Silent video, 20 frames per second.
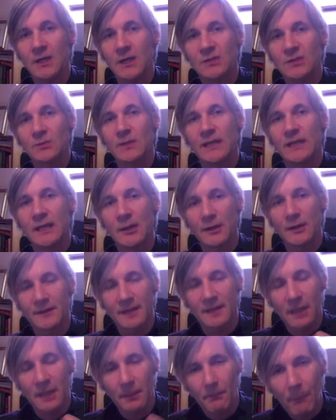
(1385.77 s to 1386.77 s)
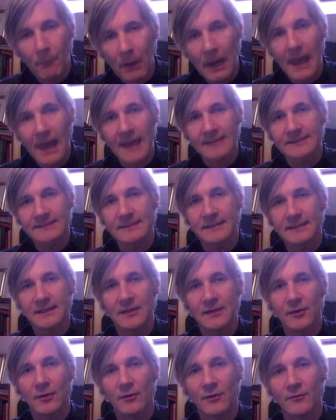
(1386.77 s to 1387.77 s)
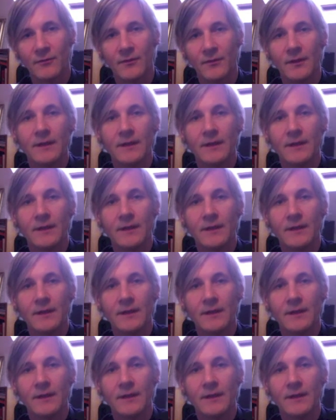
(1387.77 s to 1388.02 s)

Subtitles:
So we need to look at the complexity of